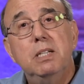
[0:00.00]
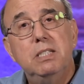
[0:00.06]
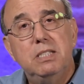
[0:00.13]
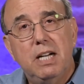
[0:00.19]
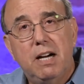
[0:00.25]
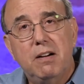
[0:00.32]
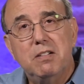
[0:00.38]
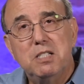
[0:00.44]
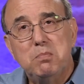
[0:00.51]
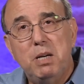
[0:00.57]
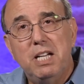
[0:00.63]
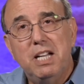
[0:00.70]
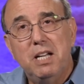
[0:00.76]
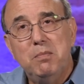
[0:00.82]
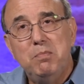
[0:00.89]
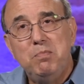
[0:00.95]
Jairus by
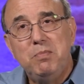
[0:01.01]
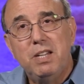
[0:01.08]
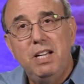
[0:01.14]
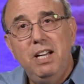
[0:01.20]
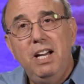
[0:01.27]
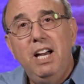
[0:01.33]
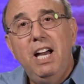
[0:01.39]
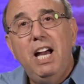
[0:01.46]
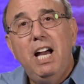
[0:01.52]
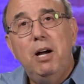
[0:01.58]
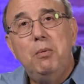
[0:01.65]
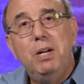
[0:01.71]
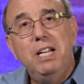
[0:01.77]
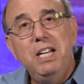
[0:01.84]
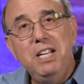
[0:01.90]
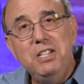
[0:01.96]
name. And
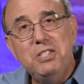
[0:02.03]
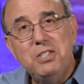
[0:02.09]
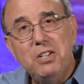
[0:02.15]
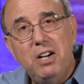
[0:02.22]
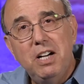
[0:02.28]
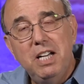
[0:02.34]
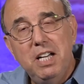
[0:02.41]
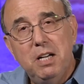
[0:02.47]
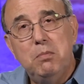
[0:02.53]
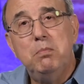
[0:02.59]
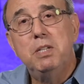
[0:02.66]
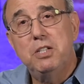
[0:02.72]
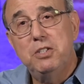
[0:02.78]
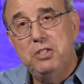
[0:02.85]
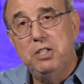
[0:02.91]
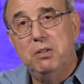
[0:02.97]
when he saw him,
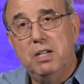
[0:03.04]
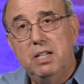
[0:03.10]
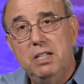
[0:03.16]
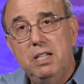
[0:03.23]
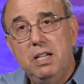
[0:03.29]
Yeshua,